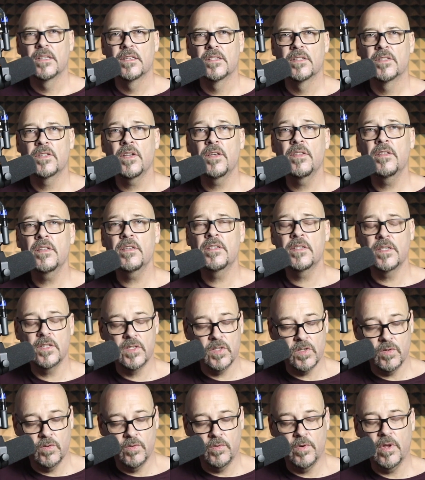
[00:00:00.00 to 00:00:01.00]
So this
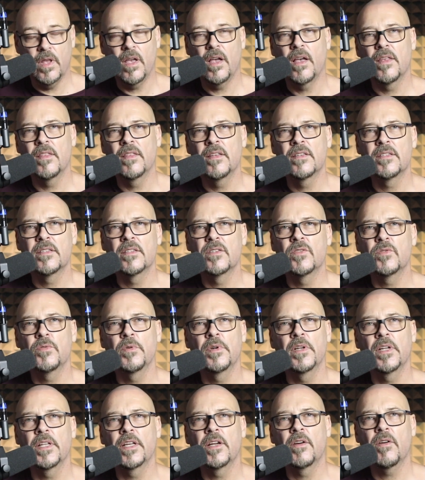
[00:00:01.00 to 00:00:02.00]
is
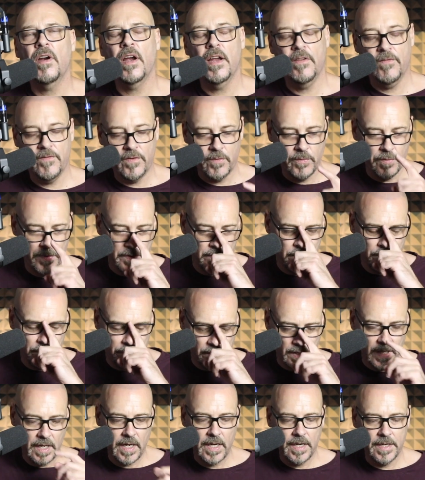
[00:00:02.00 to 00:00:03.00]
really great for rhythm
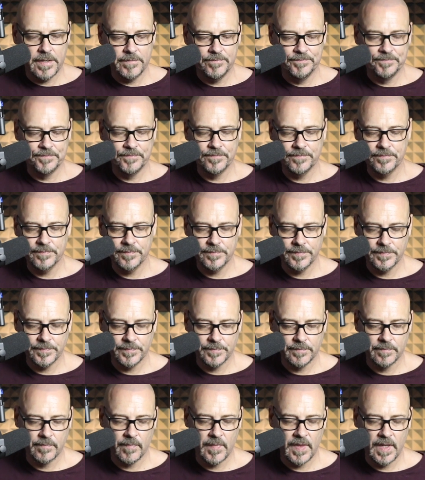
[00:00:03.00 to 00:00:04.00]
playing.
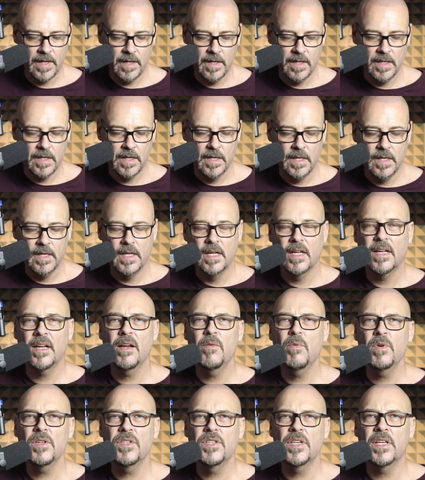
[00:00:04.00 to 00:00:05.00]
Okay,
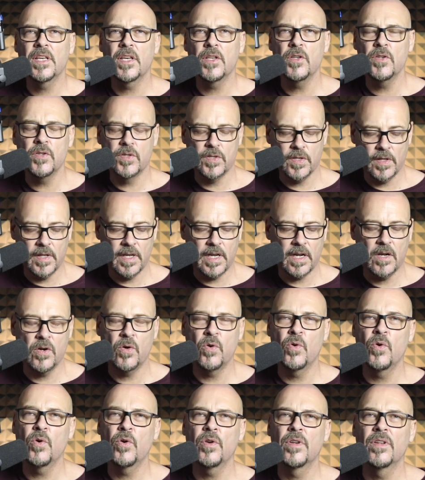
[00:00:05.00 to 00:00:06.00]
once you get used to that
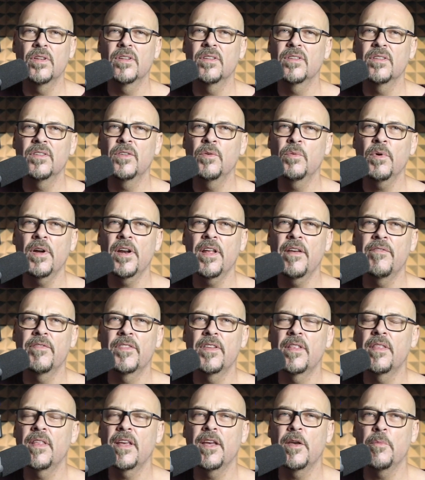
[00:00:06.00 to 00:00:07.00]
chord, you won't have
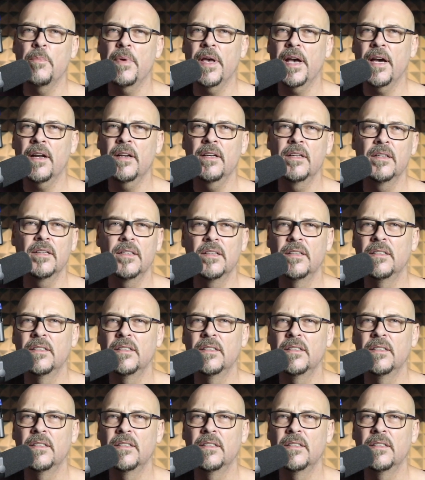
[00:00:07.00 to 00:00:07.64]
to think about it.